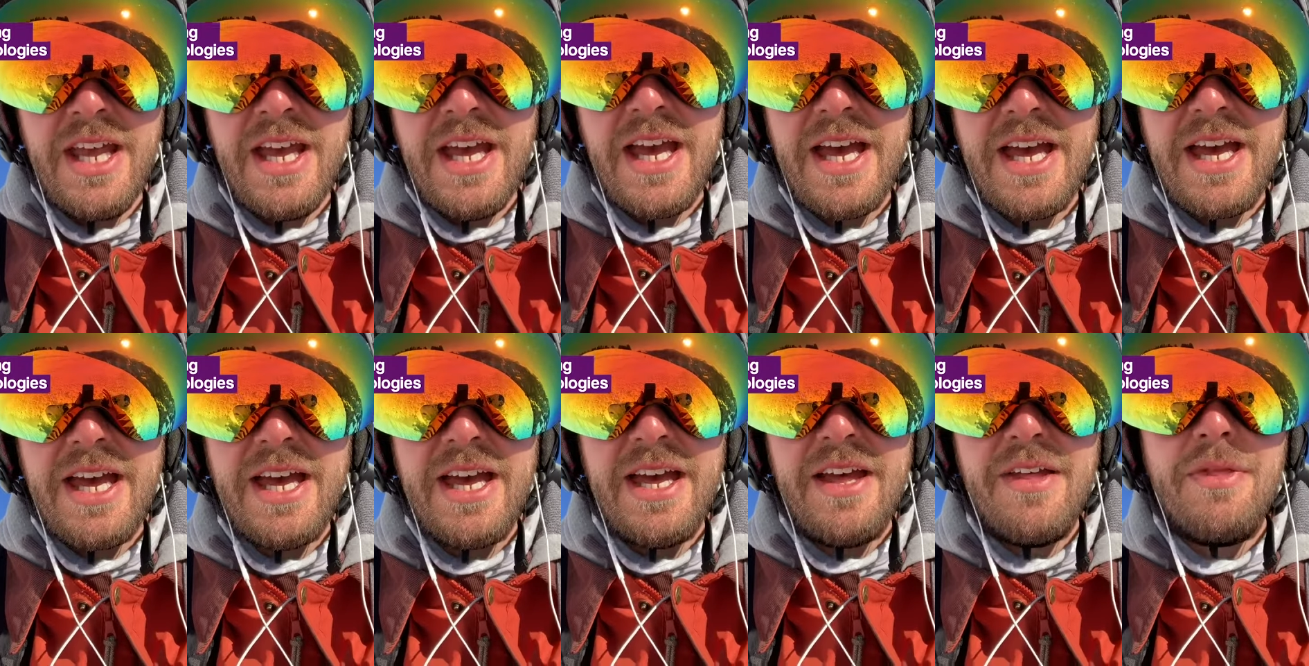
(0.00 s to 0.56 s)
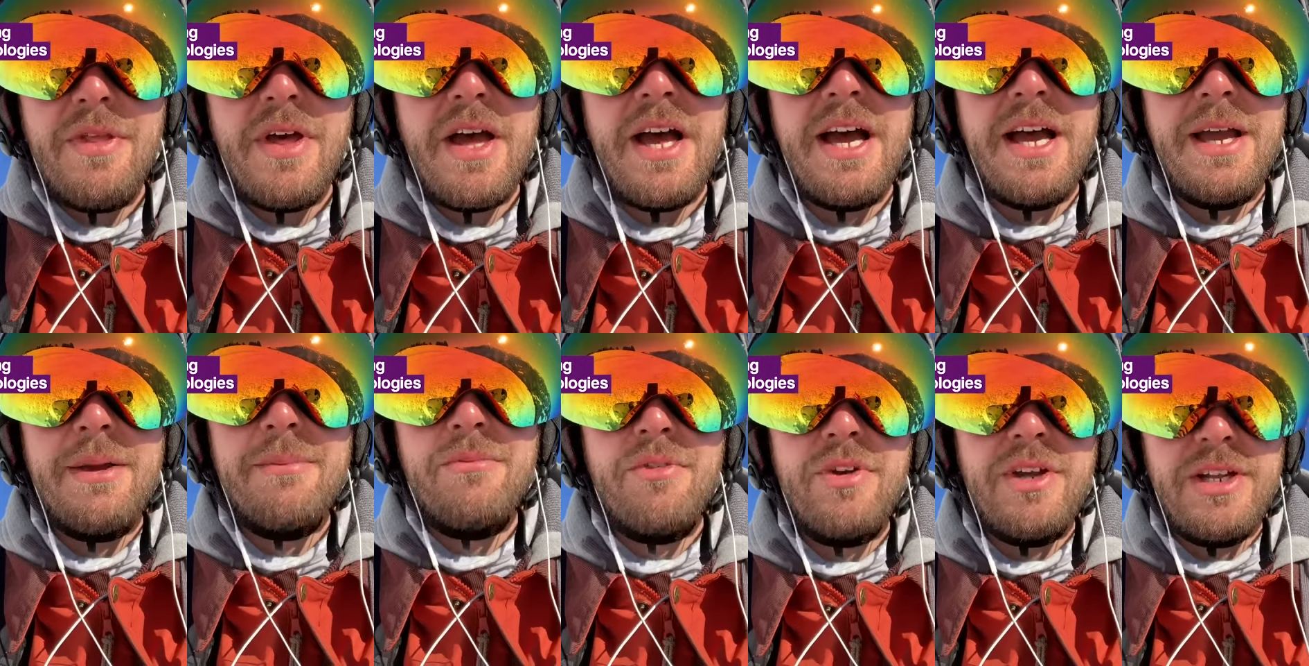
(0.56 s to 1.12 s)
that
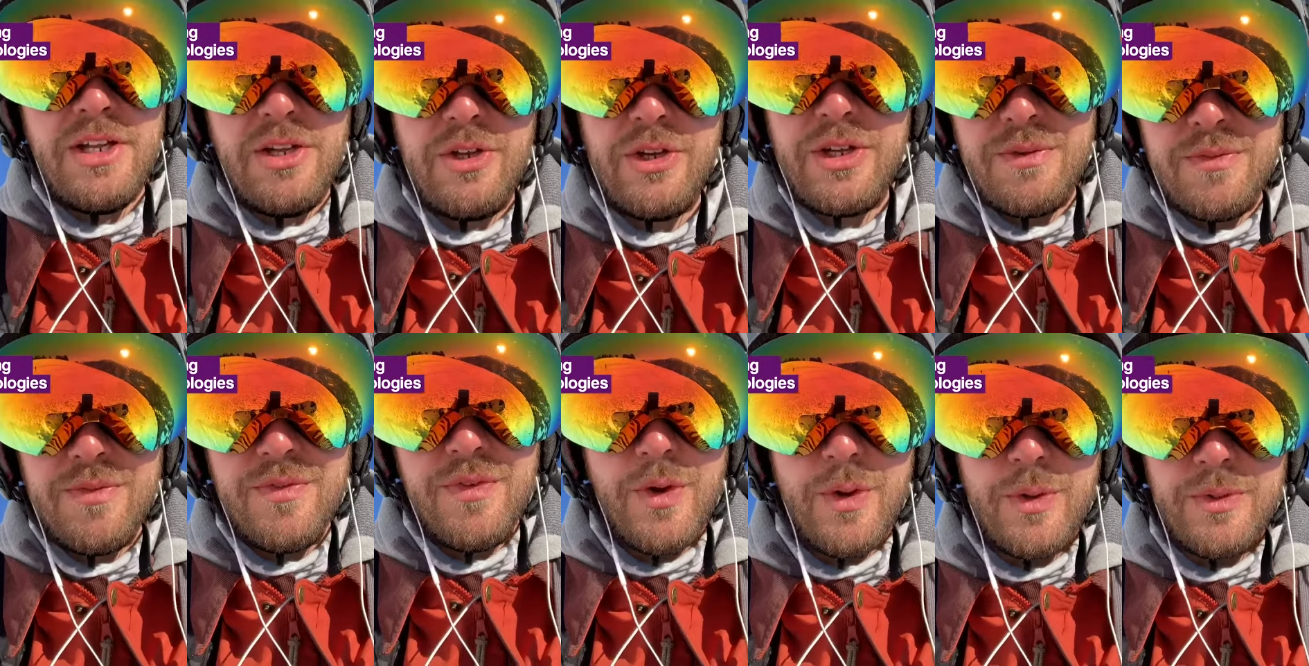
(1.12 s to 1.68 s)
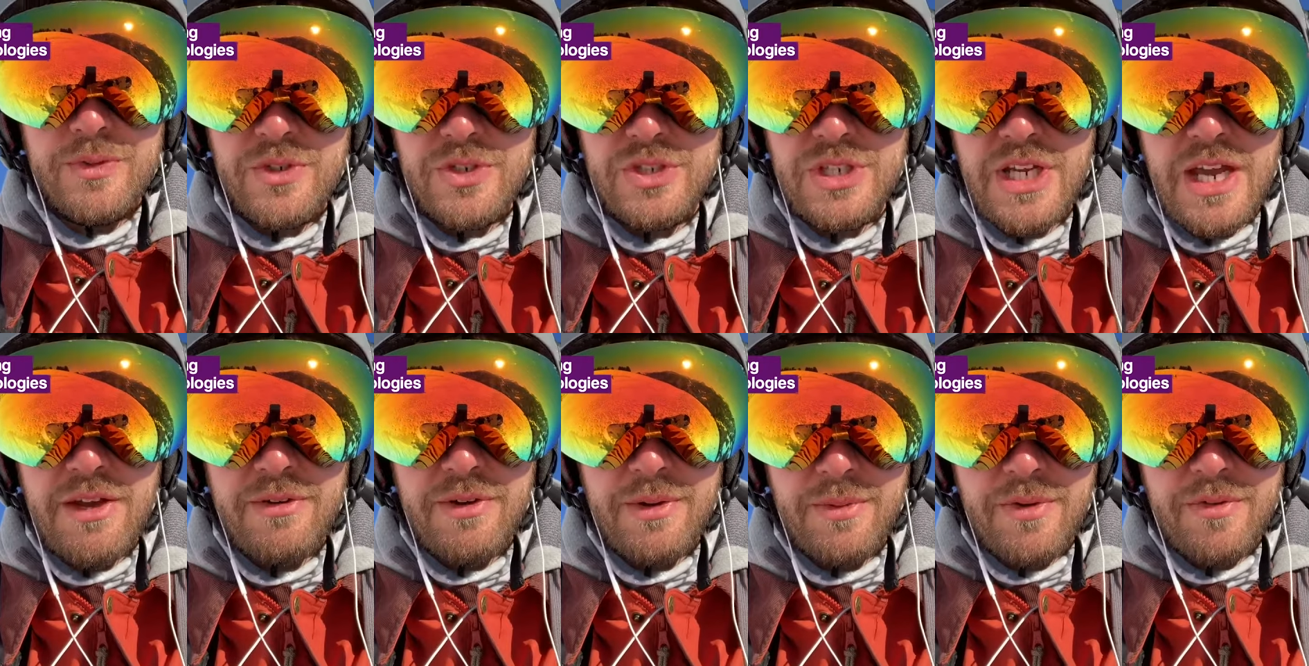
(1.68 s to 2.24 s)
I'm really looking forward to
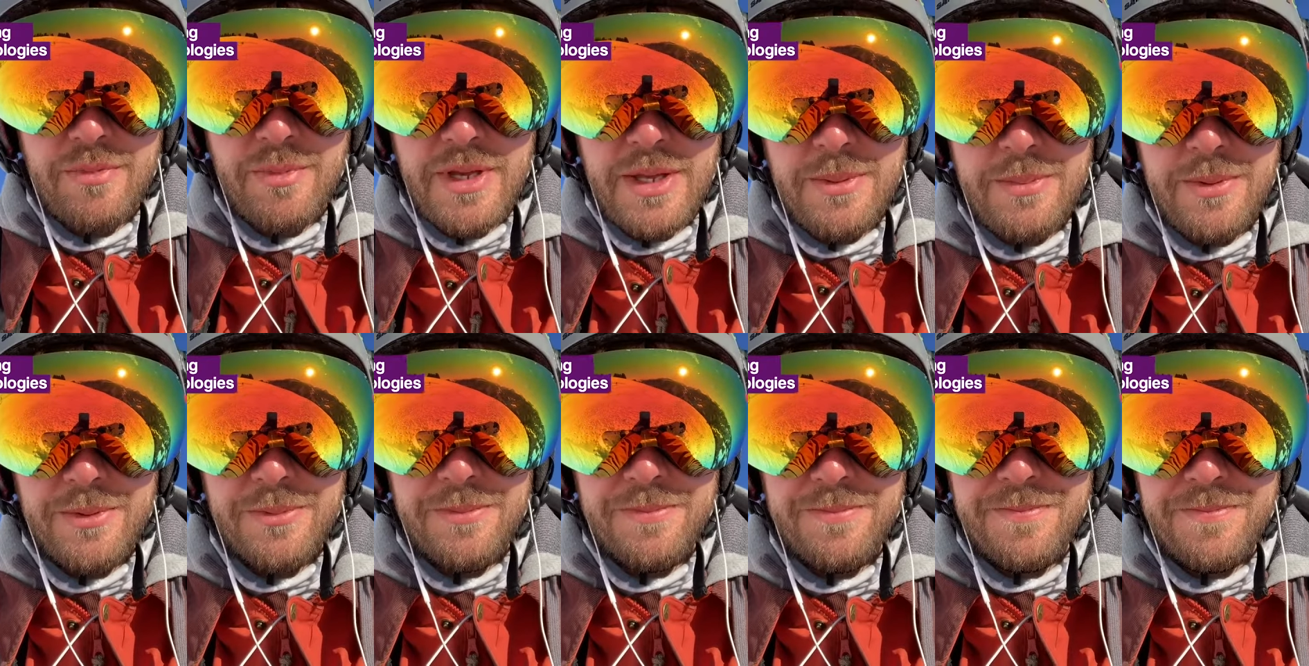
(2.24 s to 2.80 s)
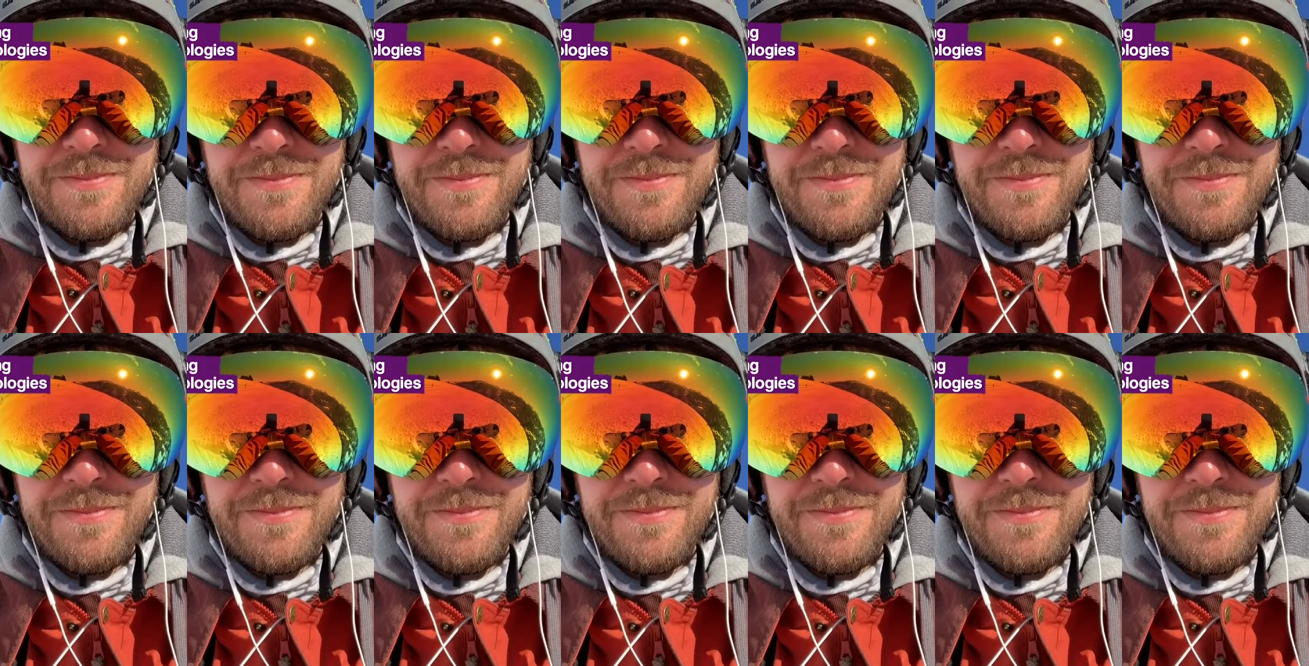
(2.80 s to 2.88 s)
sharing with people.